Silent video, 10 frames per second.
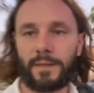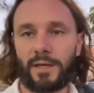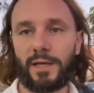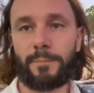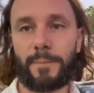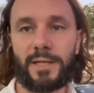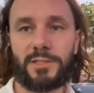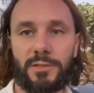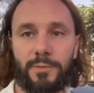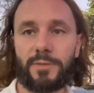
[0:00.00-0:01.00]
I am
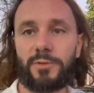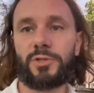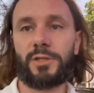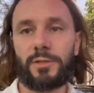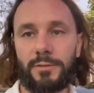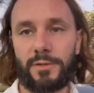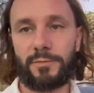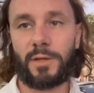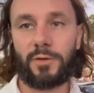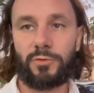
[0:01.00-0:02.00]
Maxim Levashin, the
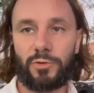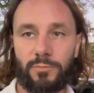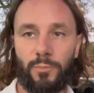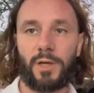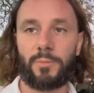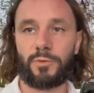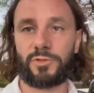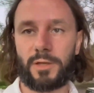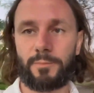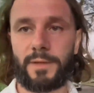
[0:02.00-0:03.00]
founder of Marbles
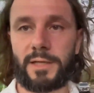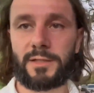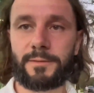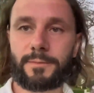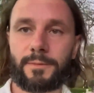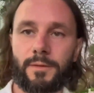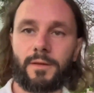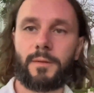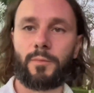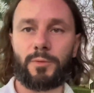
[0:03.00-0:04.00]
Company.
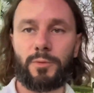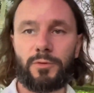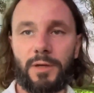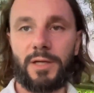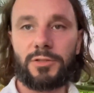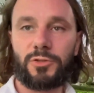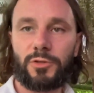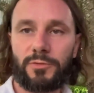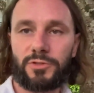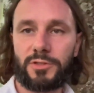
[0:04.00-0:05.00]
We provide
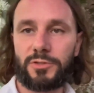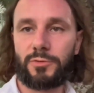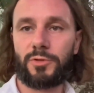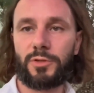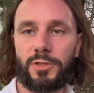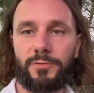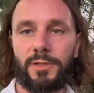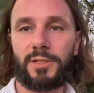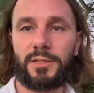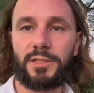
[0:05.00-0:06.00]
services for the
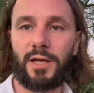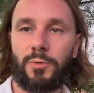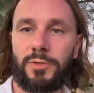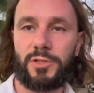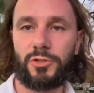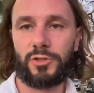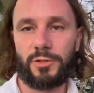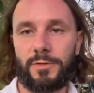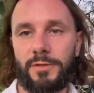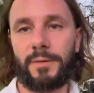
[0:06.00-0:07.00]
convenient acquisition
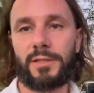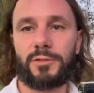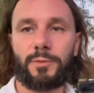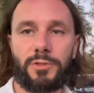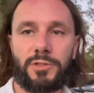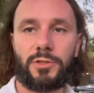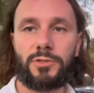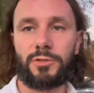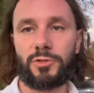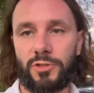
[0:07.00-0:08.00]
of investment
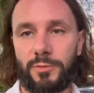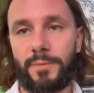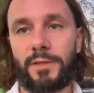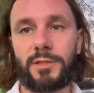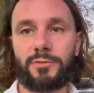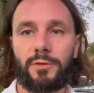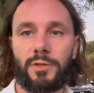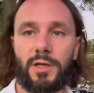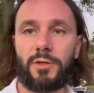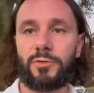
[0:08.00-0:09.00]
citizenship in different
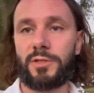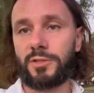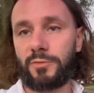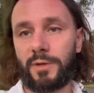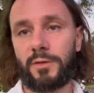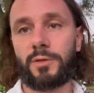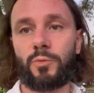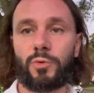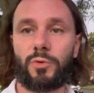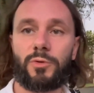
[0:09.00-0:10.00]
countries around the
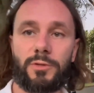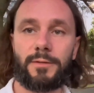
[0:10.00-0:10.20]
world.